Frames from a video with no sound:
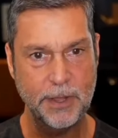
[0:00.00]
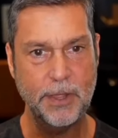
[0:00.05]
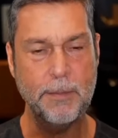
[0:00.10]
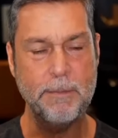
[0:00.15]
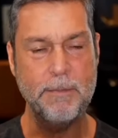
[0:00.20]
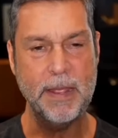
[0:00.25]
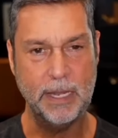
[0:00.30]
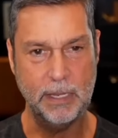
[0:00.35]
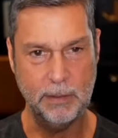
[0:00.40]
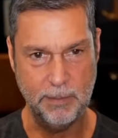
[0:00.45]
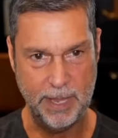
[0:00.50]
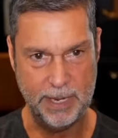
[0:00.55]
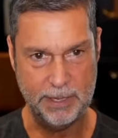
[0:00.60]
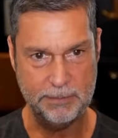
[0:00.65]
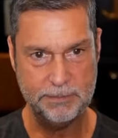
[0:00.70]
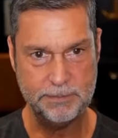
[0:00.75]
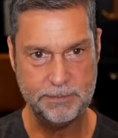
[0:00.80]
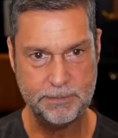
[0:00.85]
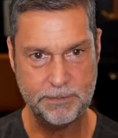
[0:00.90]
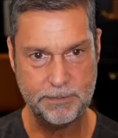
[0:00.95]
the middlemen,
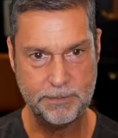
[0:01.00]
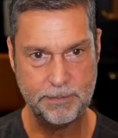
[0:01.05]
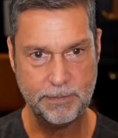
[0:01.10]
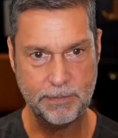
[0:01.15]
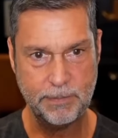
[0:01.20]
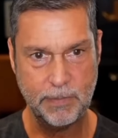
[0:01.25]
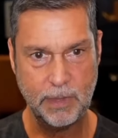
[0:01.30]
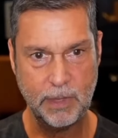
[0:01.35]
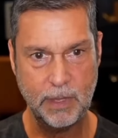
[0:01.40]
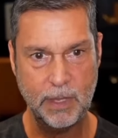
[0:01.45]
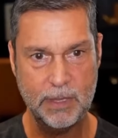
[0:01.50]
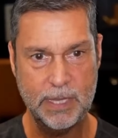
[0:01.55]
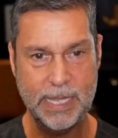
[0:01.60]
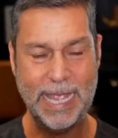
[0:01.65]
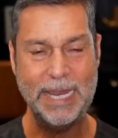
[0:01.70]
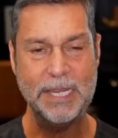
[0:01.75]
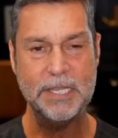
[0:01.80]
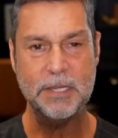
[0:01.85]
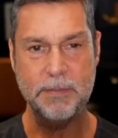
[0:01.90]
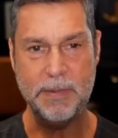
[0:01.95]

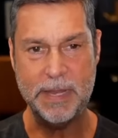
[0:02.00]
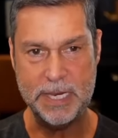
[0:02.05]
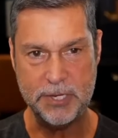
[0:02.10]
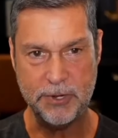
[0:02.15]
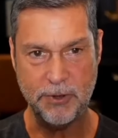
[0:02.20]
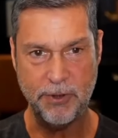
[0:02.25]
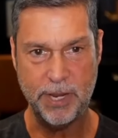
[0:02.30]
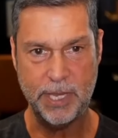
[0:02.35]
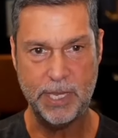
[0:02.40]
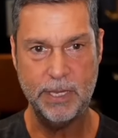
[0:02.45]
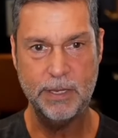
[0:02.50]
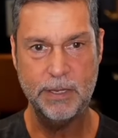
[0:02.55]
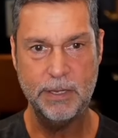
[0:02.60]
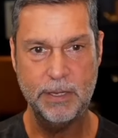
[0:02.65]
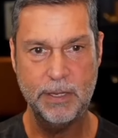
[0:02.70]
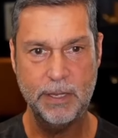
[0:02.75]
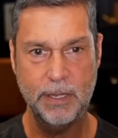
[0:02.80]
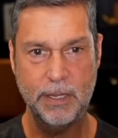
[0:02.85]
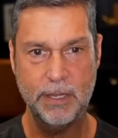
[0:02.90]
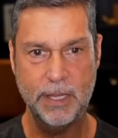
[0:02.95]
the intermediary,
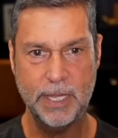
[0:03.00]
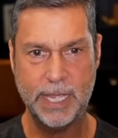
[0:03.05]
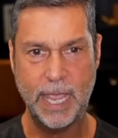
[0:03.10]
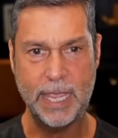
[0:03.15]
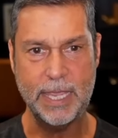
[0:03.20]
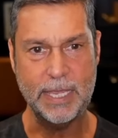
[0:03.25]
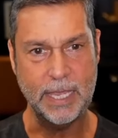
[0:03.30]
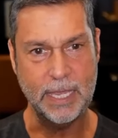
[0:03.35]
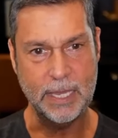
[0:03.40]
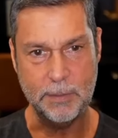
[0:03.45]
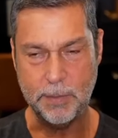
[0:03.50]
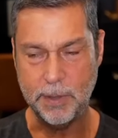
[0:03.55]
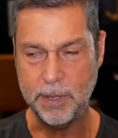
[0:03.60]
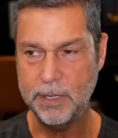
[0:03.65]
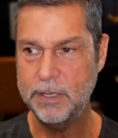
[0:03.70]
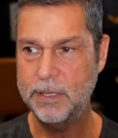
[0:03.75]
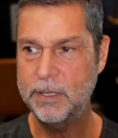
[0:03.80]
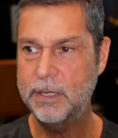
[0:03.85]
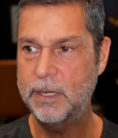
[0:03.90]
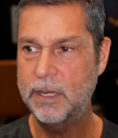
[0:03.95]
the
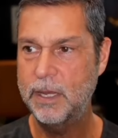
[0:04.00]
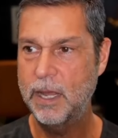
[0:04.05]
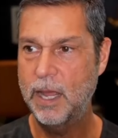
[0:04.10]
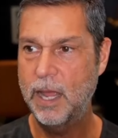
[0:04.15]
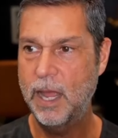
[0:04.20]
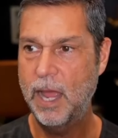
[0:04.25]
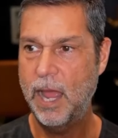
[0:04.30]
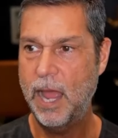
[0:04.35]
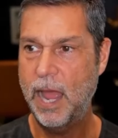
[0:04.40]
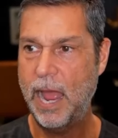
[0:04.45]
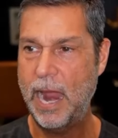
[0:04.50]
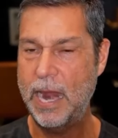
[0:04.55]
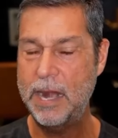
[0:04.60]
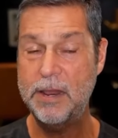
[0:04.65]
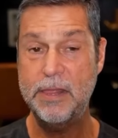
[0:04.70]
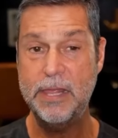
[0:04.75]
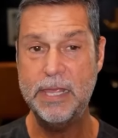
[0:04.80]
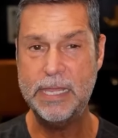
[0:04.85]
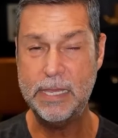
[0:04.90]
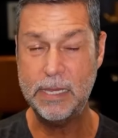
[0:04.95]
gatekeeper,
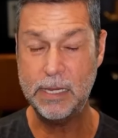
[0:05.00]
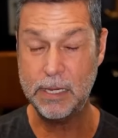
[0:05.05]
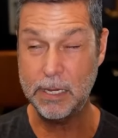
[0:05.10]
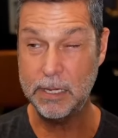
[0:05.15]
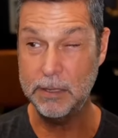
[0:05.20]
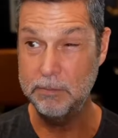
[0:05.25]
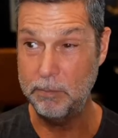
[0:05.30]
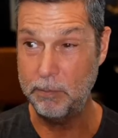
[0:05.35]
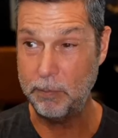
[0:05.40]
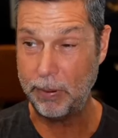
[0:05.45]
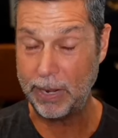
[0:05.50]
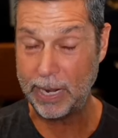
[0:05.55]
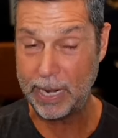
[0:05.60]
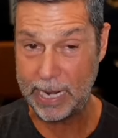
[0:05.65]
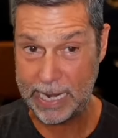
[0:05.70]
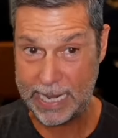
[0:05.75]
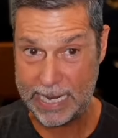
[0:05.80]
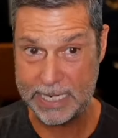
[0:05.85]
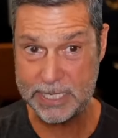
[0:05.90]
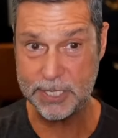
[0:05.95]
and the
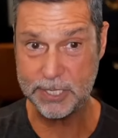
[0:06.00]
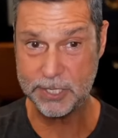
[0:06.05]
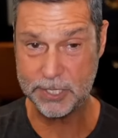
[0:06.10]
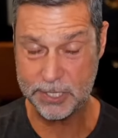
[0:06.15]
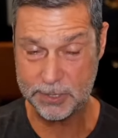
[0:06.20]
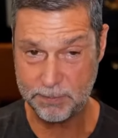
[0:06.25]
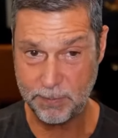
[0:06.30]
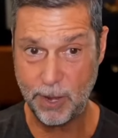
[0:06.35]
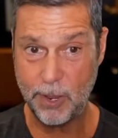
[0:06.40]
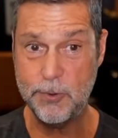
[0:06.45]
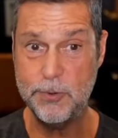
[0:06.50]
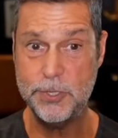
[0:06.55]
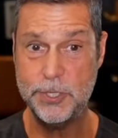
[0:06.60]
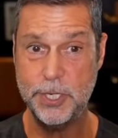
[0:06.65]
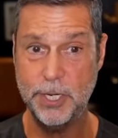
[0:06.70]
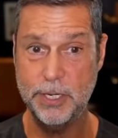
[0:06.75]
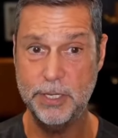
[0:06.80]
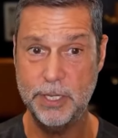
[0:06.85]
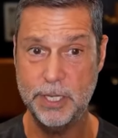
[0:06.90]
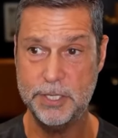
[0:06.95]
complete
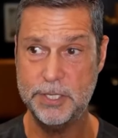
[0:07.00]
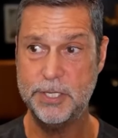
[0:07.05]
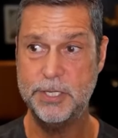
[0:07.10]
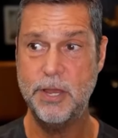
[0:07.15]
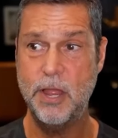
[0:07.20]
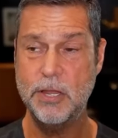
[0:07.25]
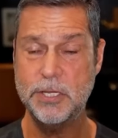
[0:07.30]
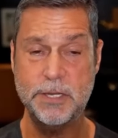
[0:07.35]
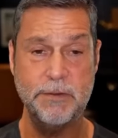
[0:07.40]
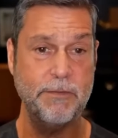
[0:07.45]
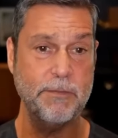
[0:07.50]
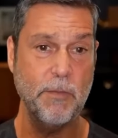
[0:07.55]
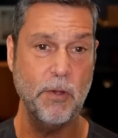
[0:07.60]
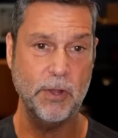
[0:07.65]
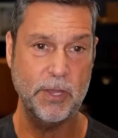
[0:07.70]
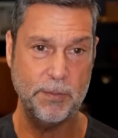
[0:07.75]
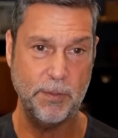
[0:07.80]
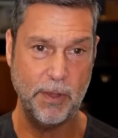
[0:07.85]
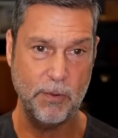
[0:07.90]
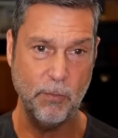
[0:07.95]
explosion that started from
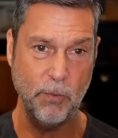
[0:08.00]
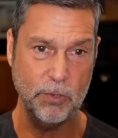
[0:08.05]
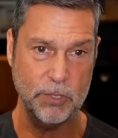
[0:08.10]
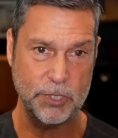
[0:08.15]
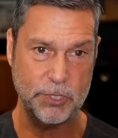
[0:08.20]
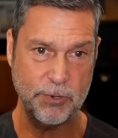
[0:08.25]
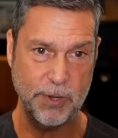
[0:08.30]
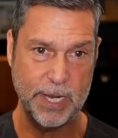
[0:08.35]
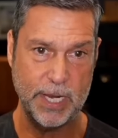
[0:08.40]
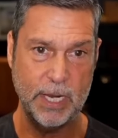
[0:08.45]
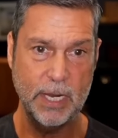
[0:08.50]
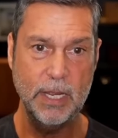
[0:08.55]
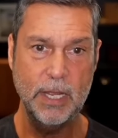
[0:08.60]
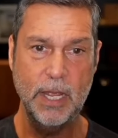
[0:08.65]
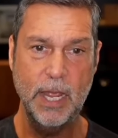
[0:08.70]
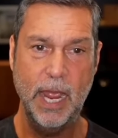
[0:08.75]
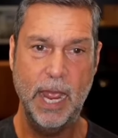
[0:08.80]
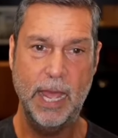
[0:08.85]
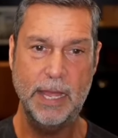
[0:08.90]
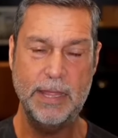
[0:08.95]
Occupy Wall Street
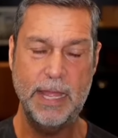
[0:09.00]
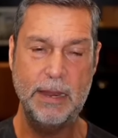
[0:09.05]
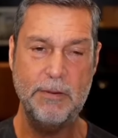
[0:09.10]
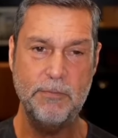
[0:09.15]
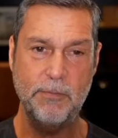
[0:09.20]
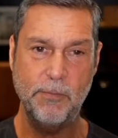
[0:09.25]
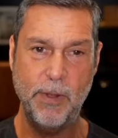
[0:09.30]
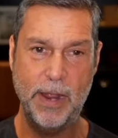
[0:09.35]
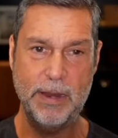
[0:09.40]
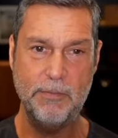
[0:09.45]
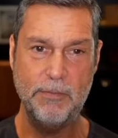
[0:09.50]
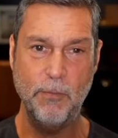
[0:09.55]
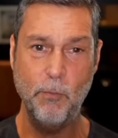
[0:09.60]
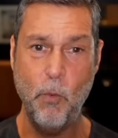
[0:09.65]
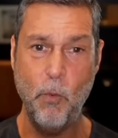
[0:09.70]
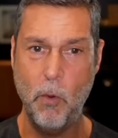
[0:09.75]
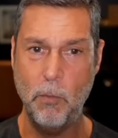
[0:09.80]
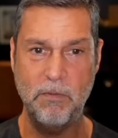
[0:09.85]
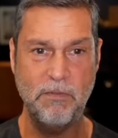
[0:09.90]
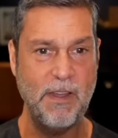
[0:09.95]
and then went
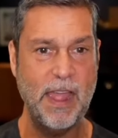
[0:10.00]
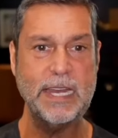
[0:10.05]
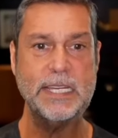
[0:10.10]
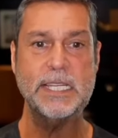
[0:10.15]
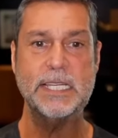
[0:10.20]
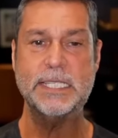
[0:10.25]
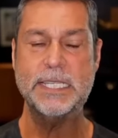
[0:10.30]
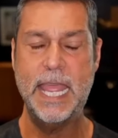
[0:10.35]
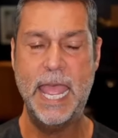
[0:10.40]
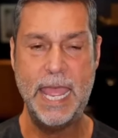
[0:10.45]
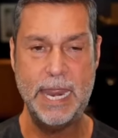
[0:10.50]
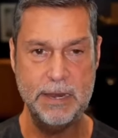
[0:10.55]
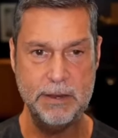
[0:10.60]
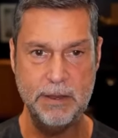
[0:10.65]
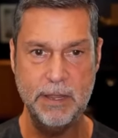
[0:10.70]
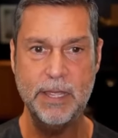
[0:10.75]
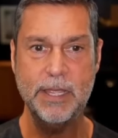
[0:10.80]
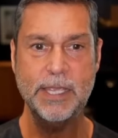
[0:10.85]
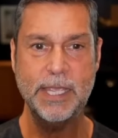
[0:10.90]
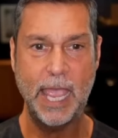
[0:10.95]
warp factor
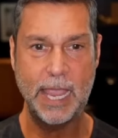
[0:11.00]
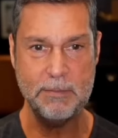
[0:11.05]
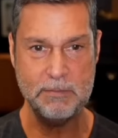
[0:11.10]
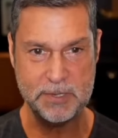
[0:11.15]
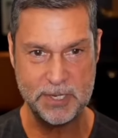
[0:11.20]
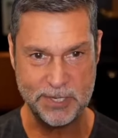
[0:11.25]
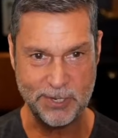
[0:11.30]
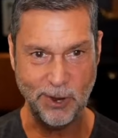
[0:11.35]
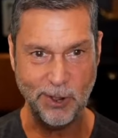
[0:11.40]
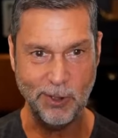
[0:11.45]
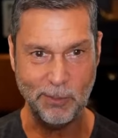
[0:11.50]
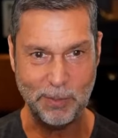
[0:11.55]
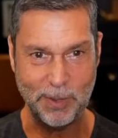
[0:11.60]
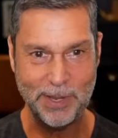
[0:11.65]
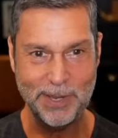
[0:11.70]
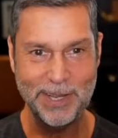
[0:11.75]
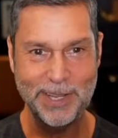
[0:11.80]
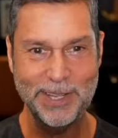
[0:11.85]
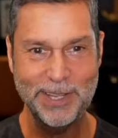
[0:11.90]
10, GameStop,